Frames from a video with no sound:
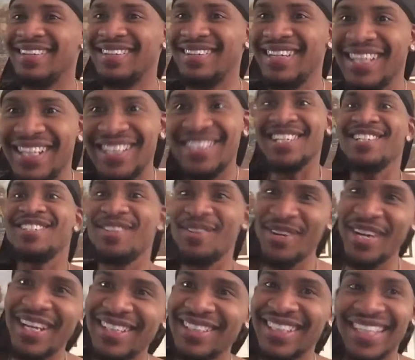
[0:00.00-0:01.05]
did he just do
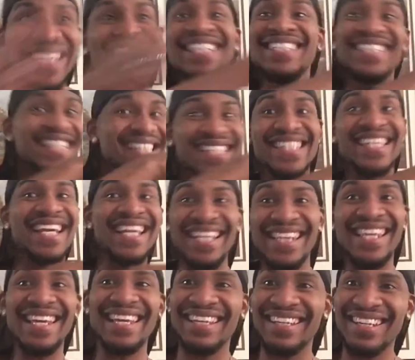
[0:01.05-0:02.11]
that? Did he just say
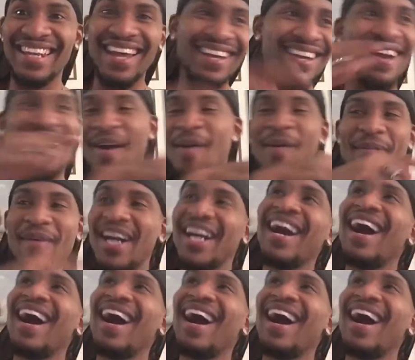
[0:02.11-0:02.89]
that? Like, oh my